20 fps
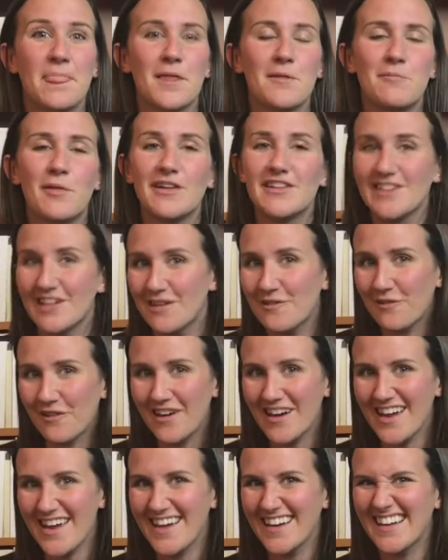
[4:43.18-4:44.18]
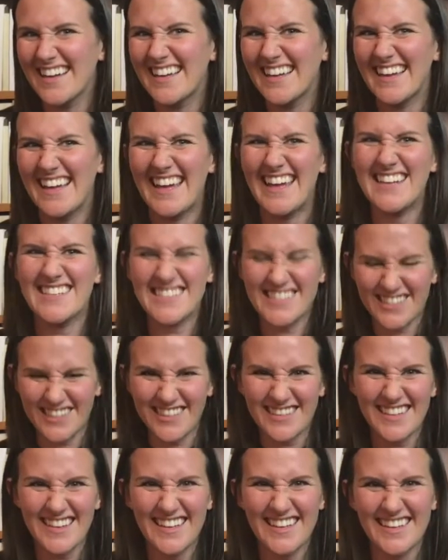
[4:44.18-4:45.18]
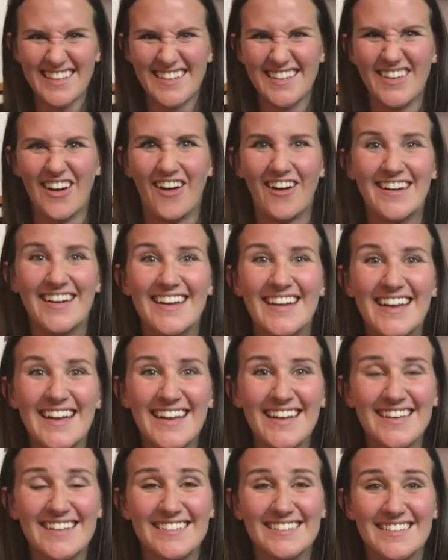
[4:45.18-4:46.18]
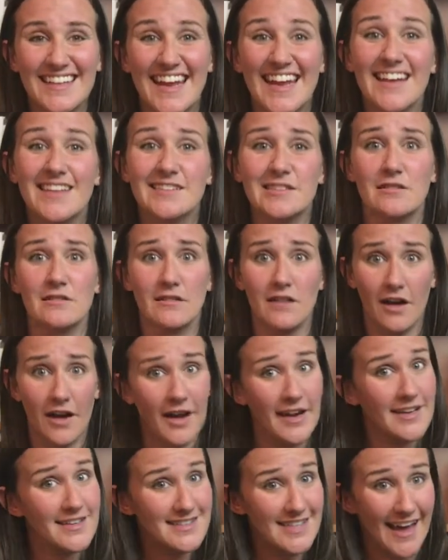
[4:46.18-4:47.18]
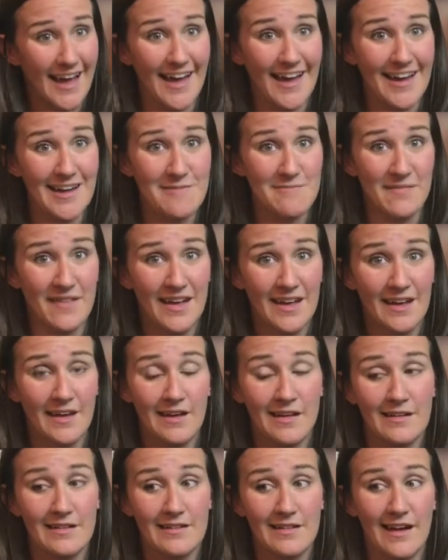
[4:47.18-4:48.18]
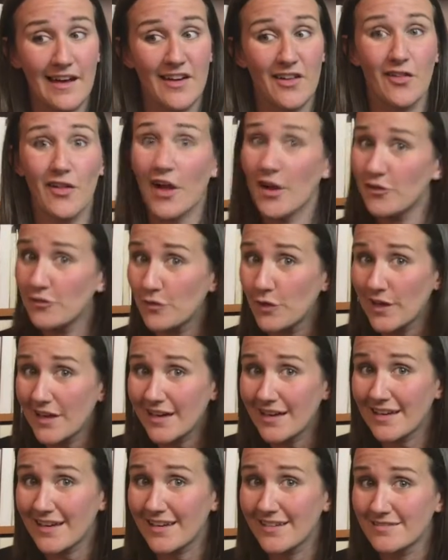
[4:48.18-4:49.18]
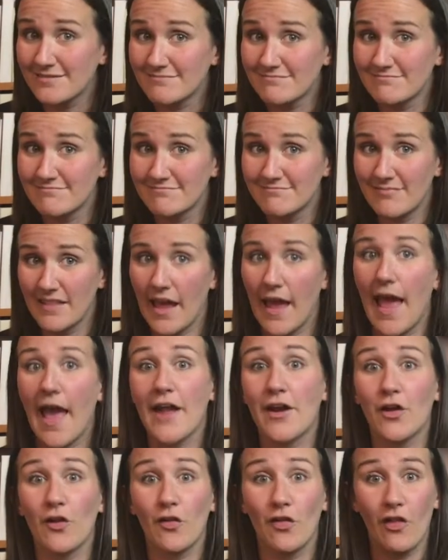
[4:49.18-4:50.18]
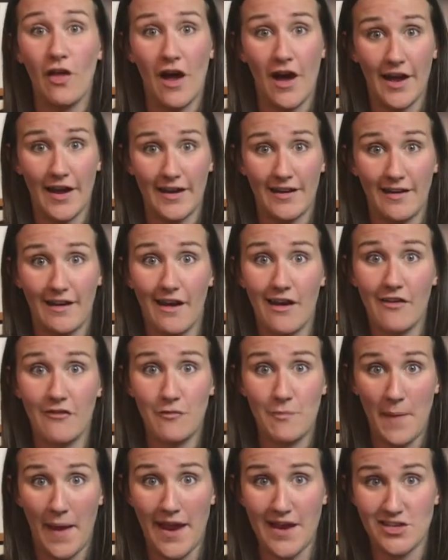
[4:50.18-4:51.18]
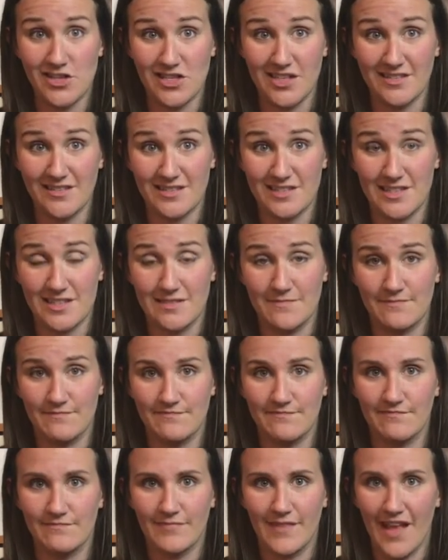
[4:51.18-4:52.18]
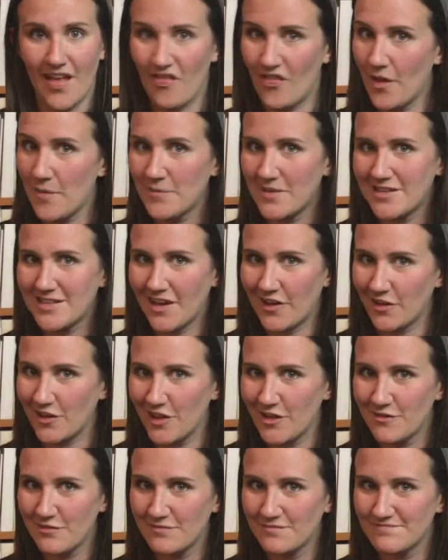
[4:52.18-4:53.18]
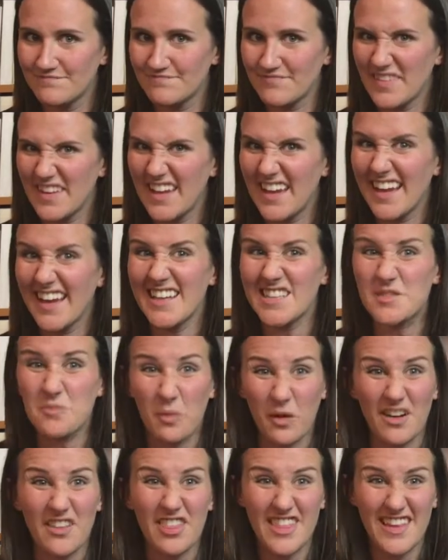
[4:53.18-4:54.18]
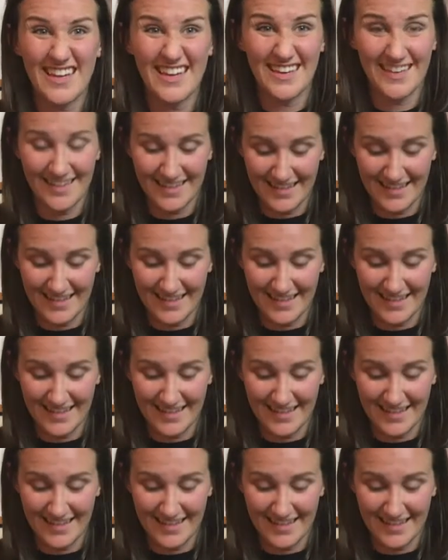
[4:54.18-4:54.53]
But Leroy, he's learned that gardening takes a lot of time and a lot of weeding and a lot of patience. And let me tell you, it's worth it.